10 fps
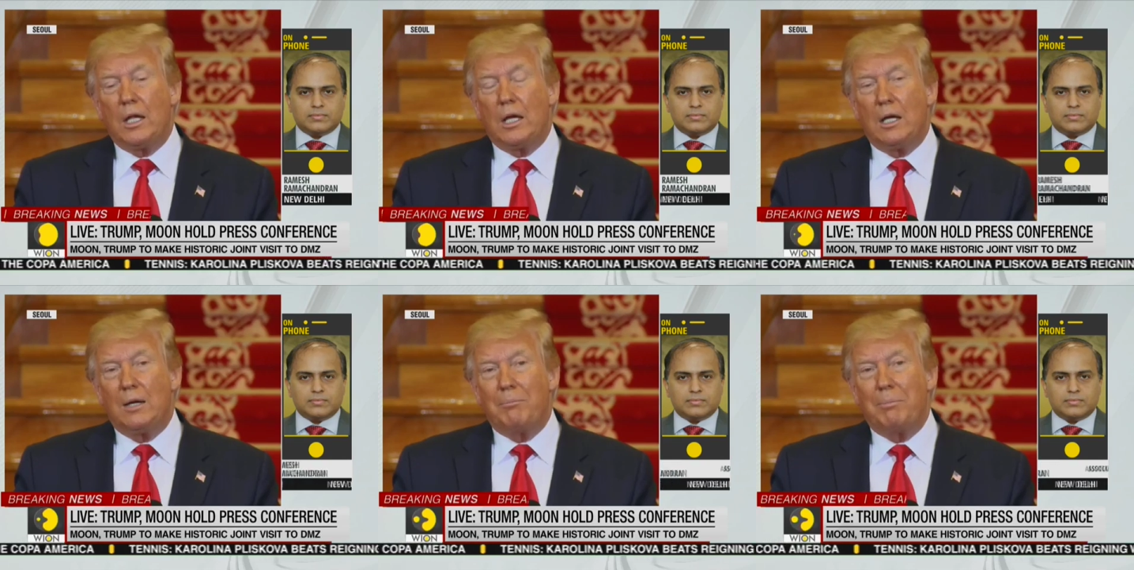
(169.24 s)
Speaker 1: visit to
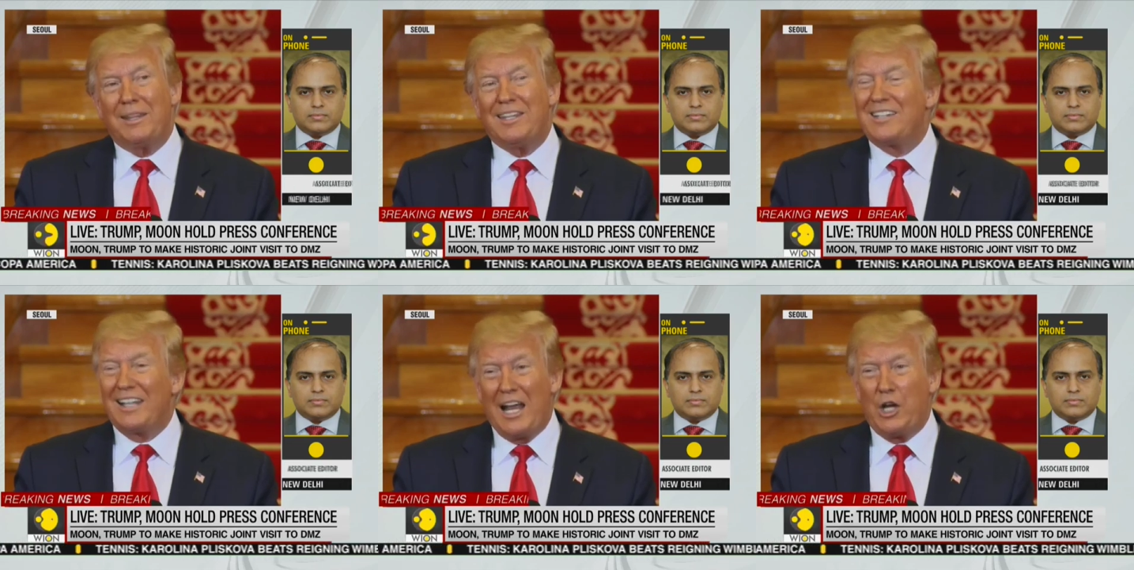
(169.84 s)
South
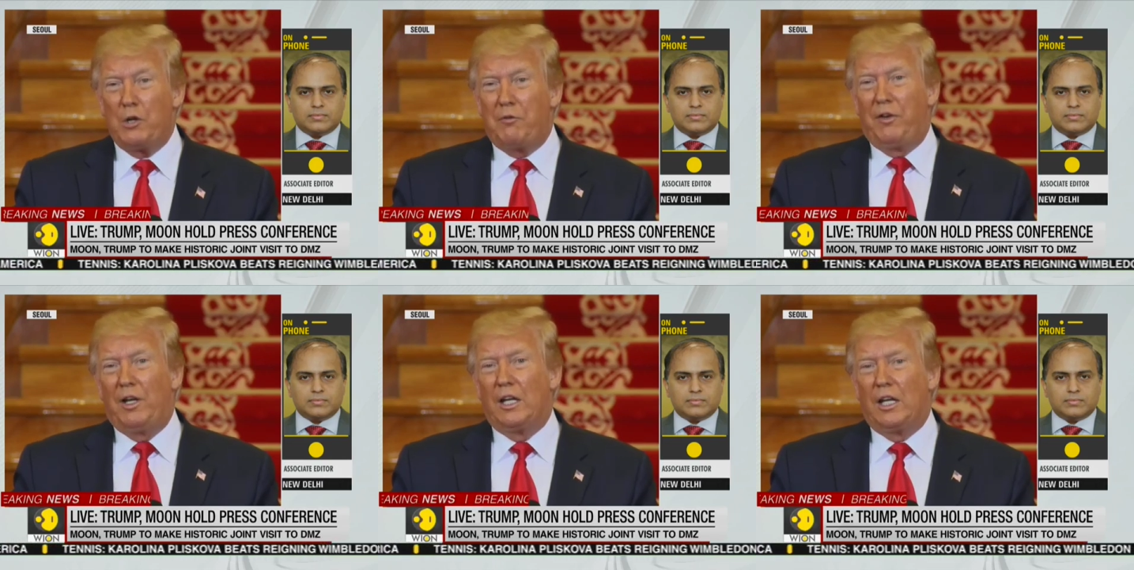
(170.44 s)
Korea. In his first
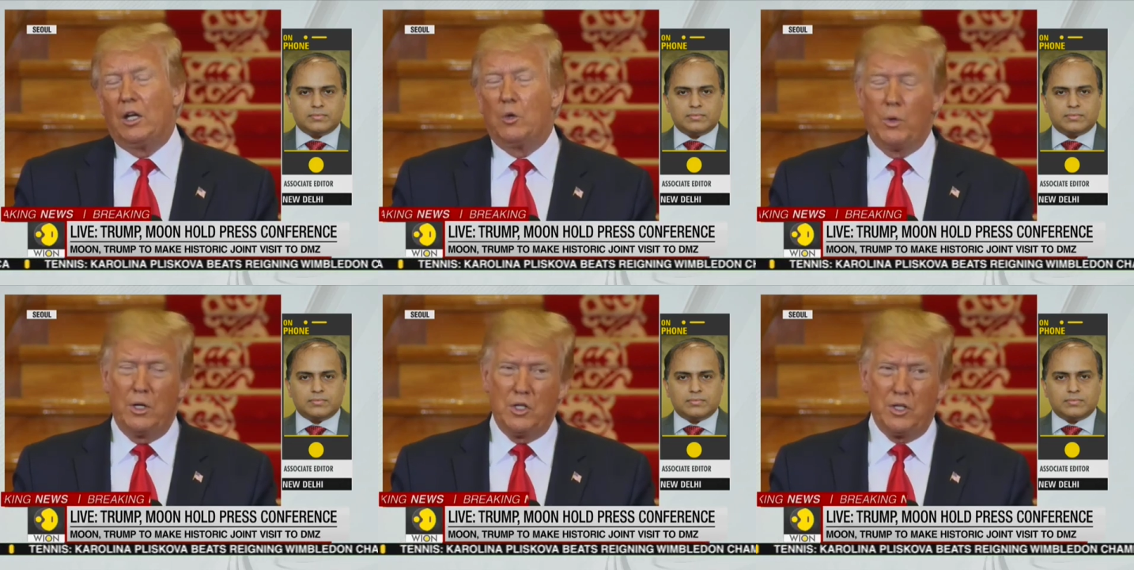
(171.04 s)
visit in
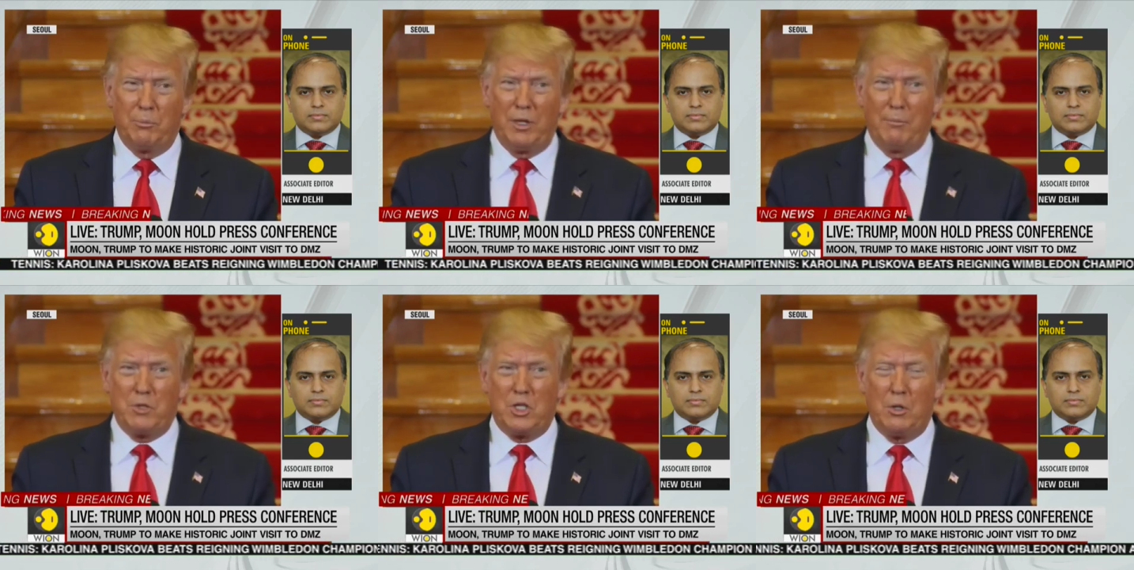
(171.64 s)
2017, he
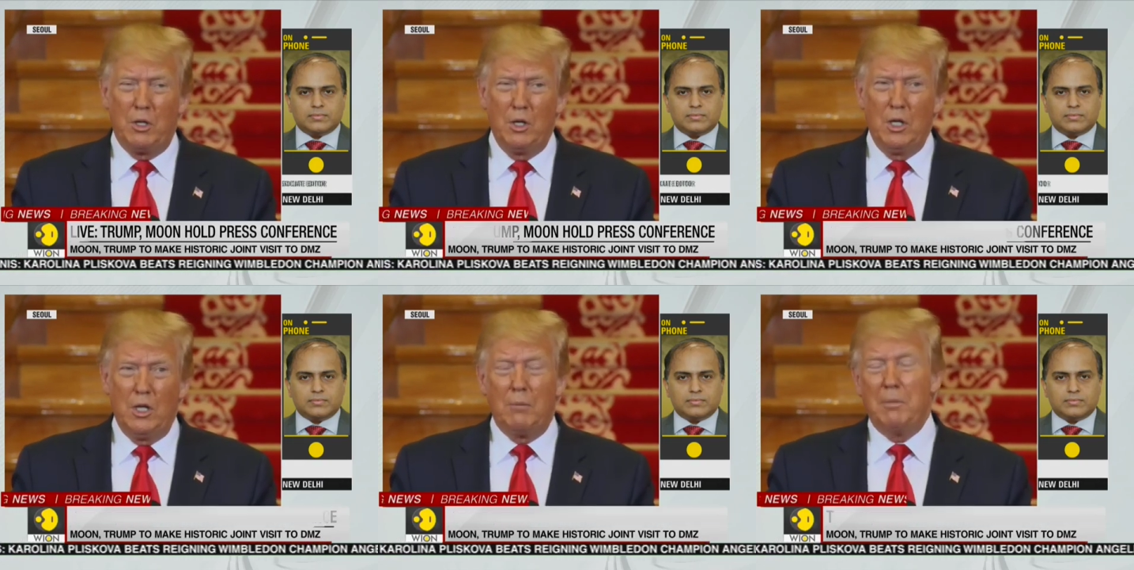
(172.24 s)
wanted to visit the
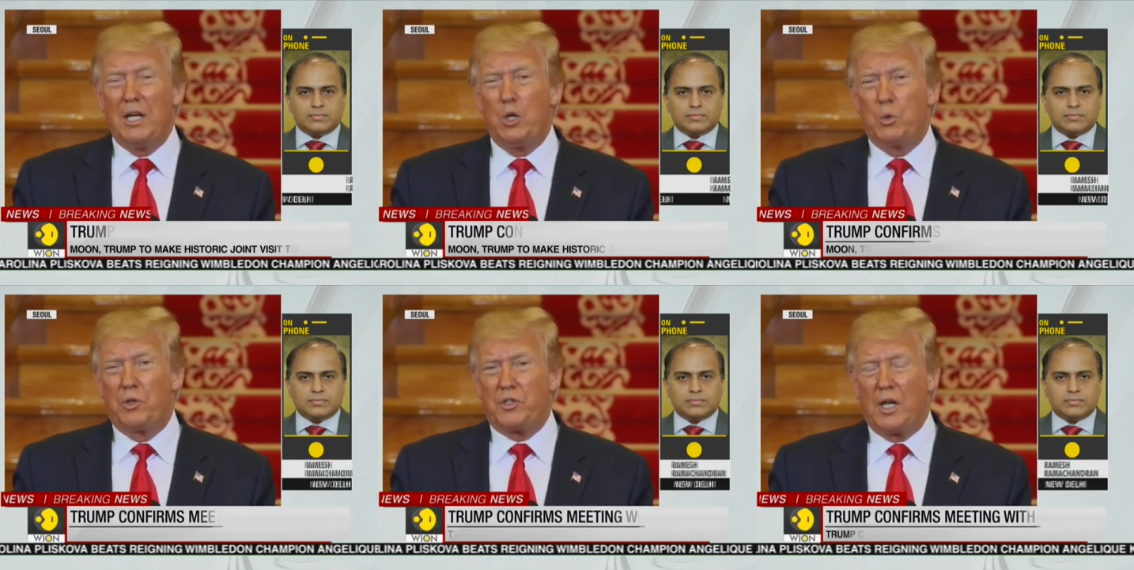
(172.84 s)
DMZ,
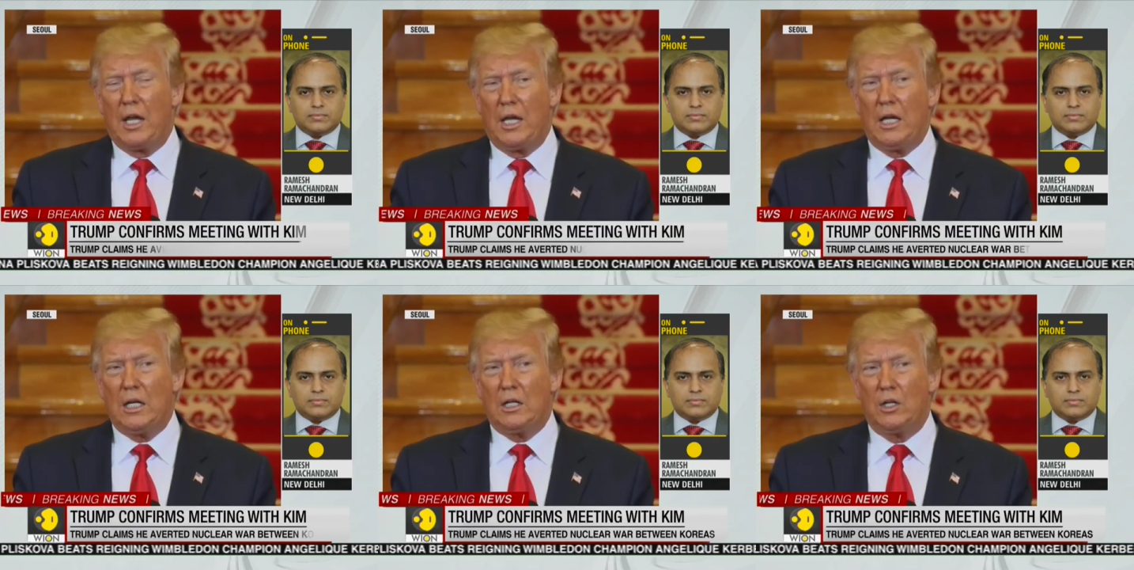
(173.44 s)
but he could not
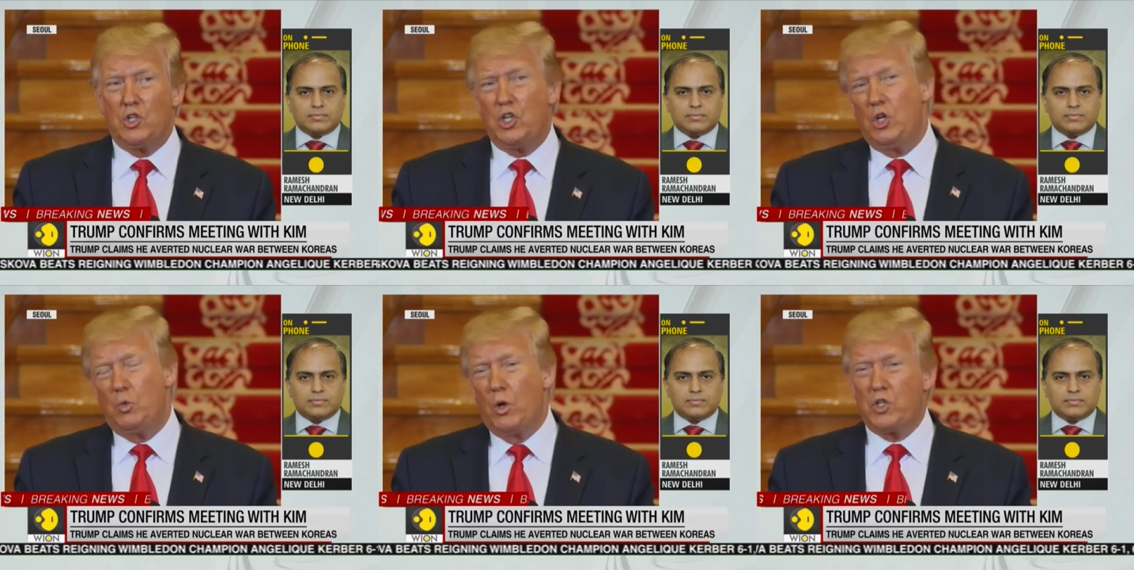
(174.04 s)
because
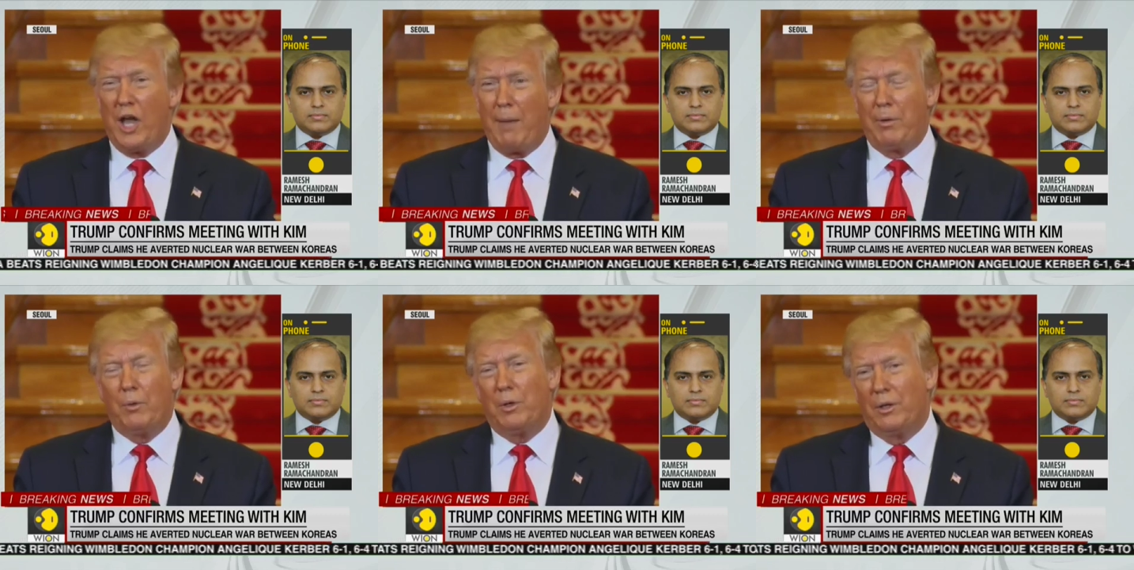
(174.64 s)
of inclement weather.